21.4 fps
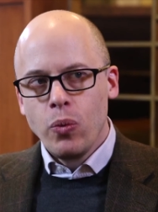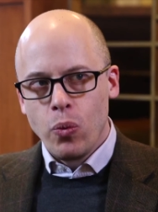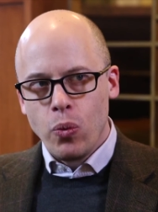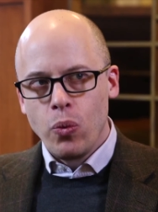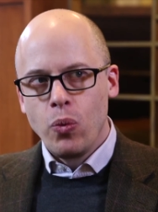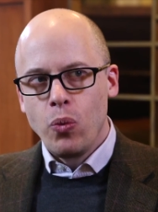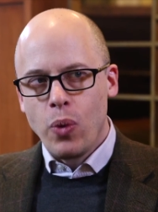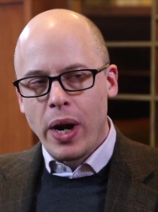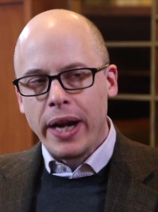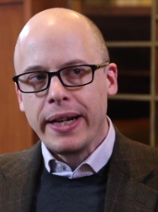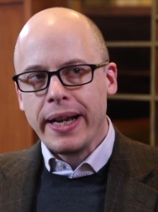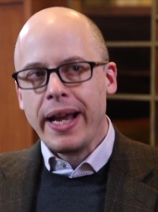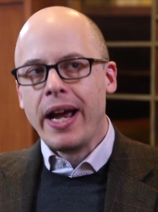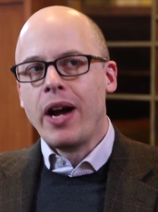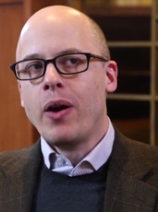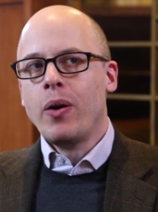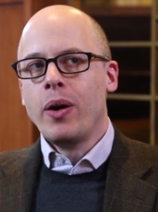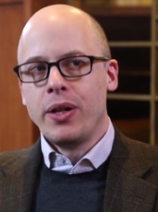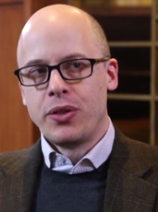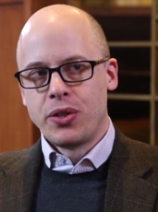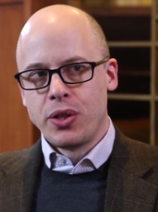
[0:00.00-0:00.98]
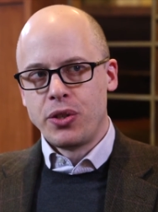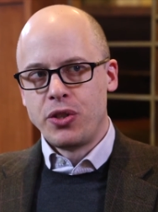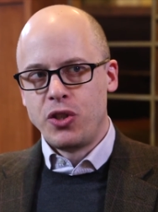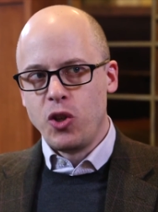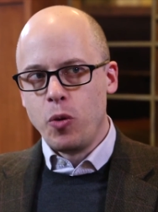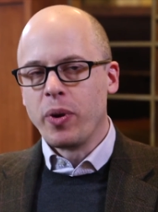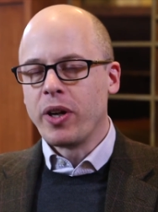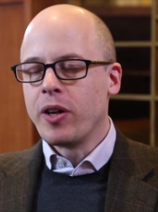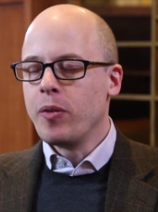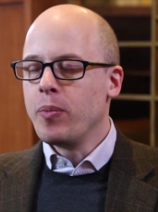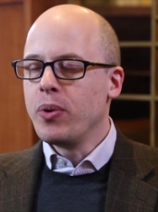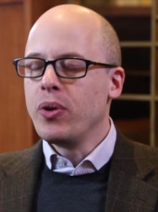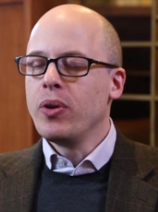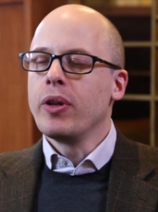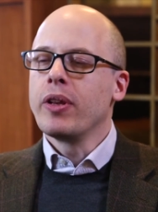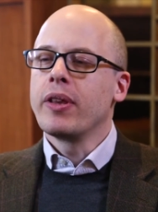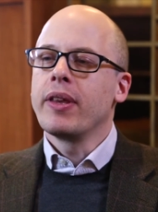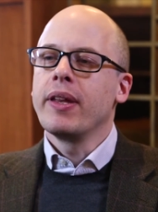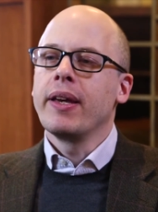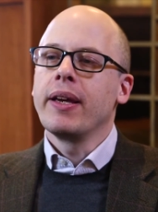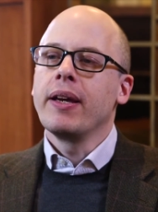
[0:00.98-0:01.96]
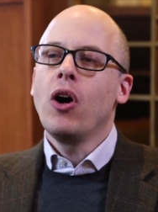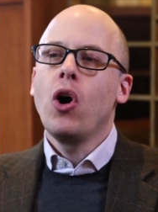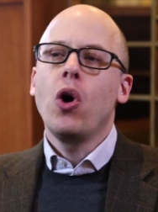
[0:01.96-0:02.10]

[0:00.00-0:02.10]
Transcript: right now it's a supercomputing thing.